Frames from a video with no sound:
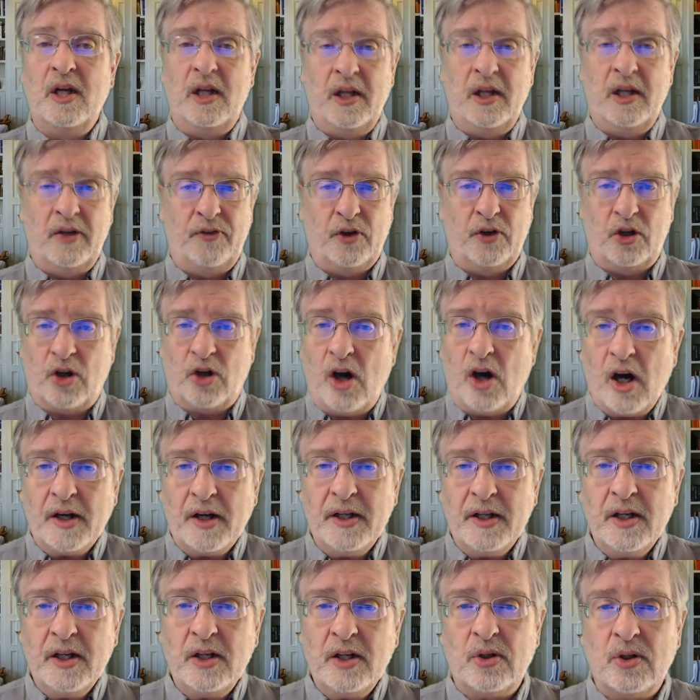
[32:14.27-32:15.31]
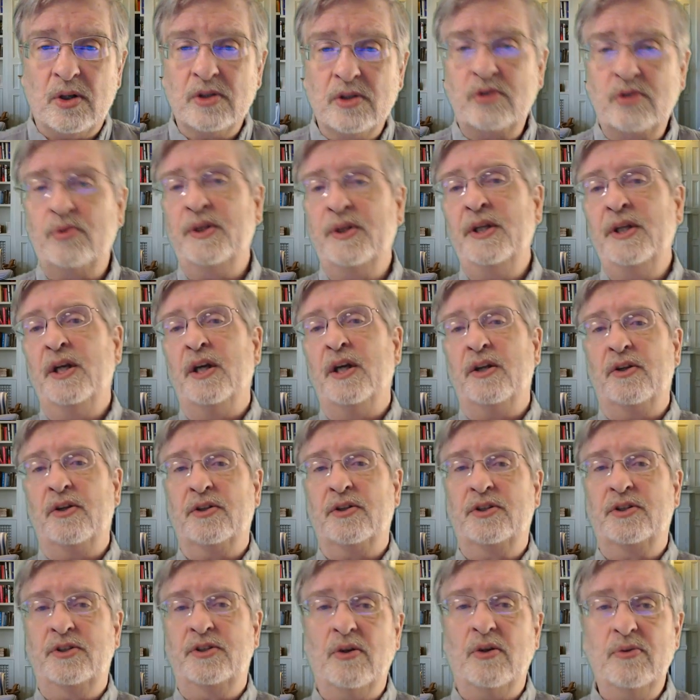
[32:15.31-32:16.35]
If you're caught in adultery, you're
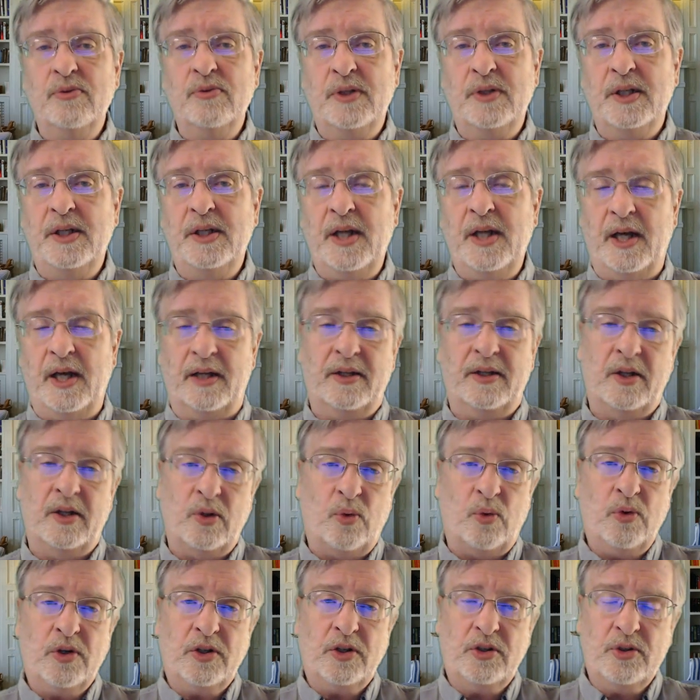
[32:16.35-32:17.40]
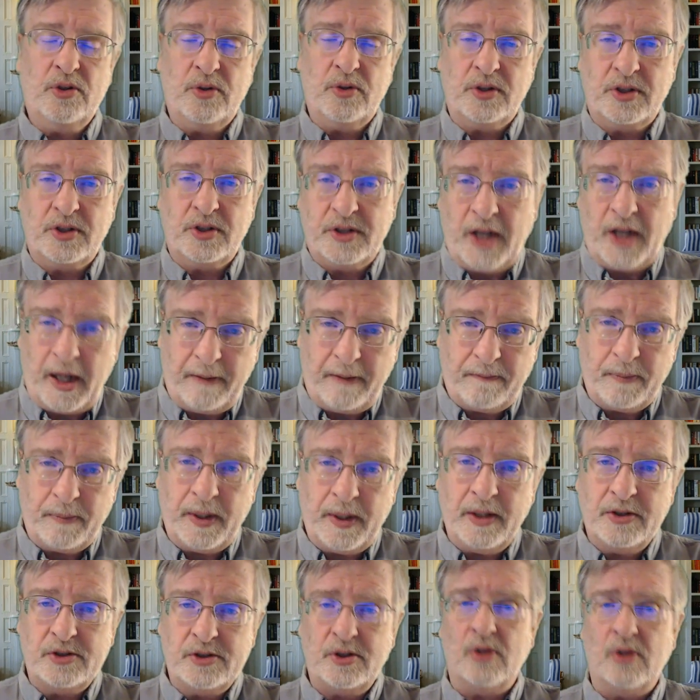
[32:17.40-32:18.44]
stoned to death. In order to escape
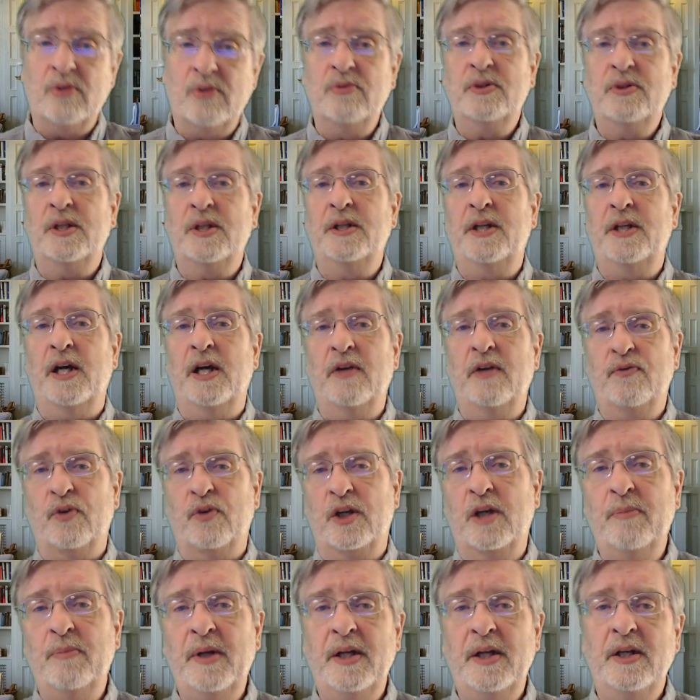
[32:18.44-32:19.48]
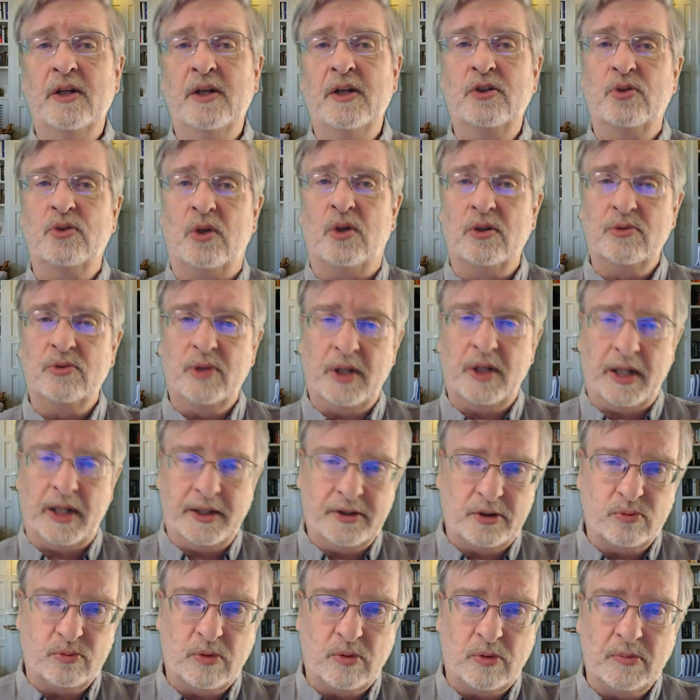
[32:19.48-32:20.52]
being stoned to death for committing adultery like
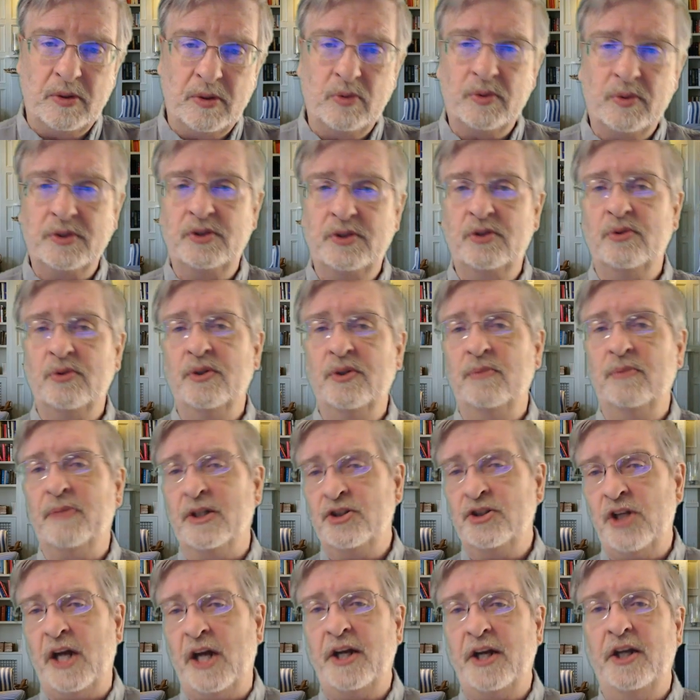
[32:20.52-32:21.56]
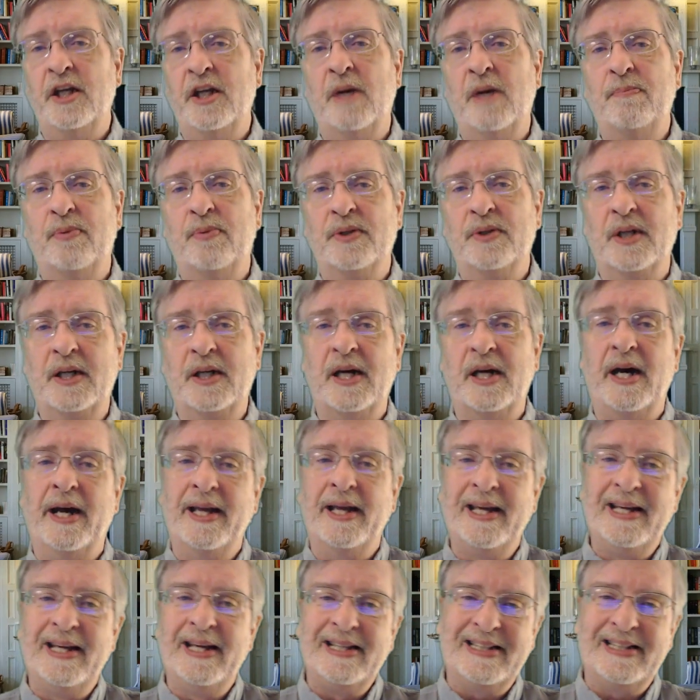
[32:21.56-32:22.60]
this woman was doing by shacking up with a guy,
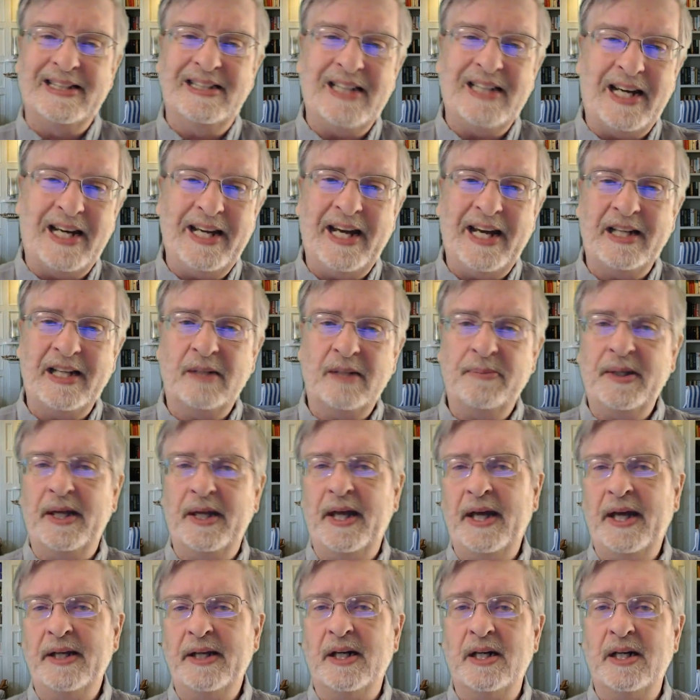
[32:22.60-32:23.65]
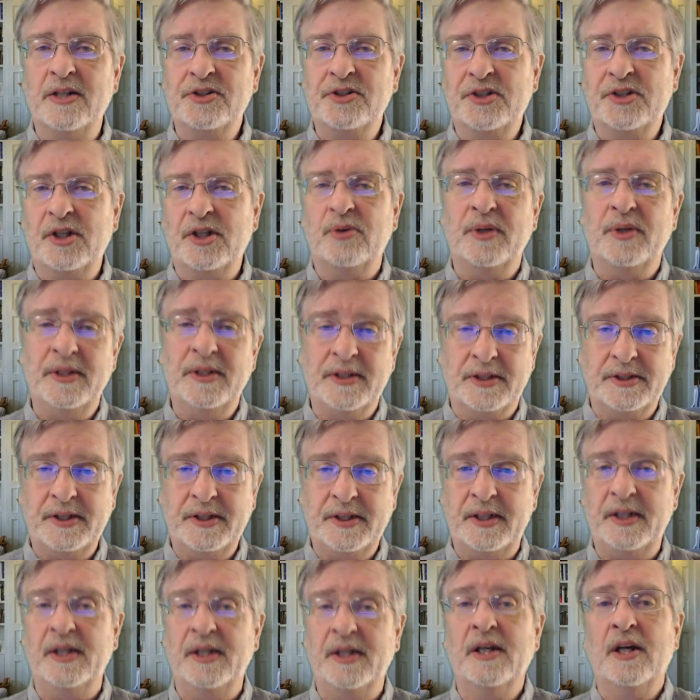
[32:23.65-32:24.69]
this guy had to be a head honcho in the
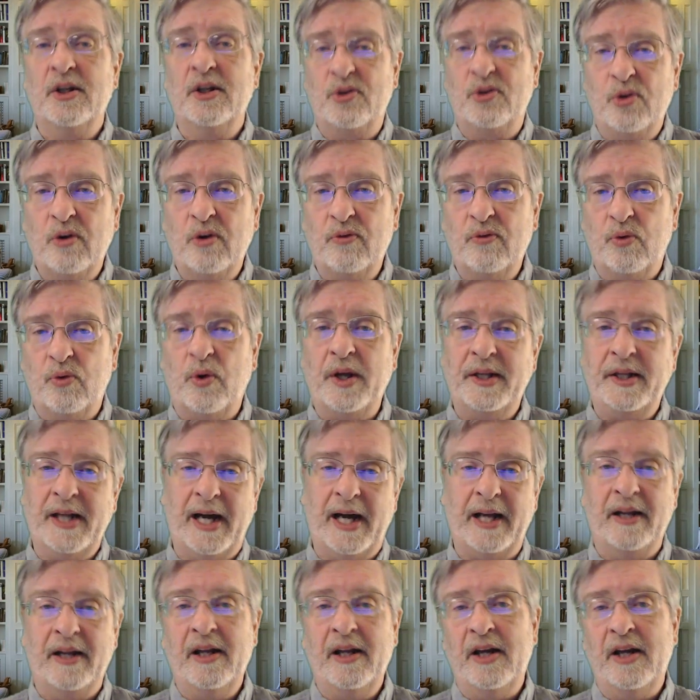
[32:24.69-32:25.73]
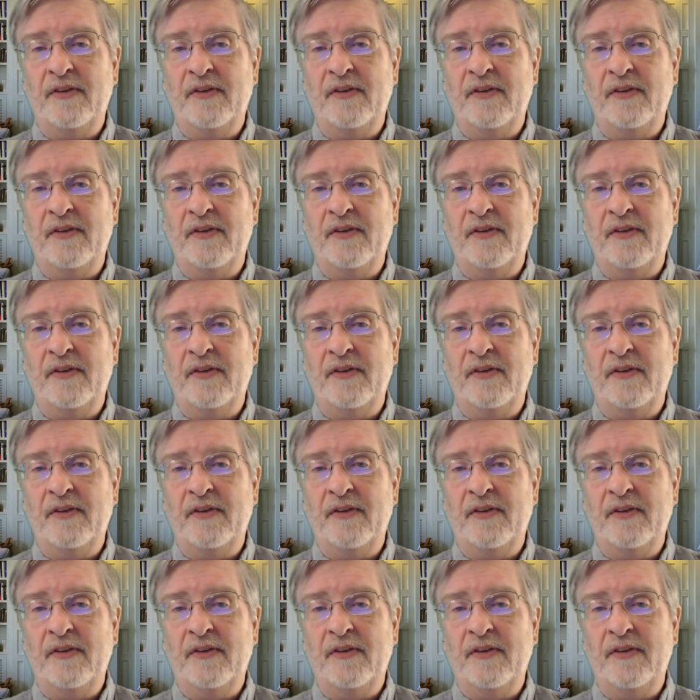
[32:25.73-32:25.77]
city to avoid that.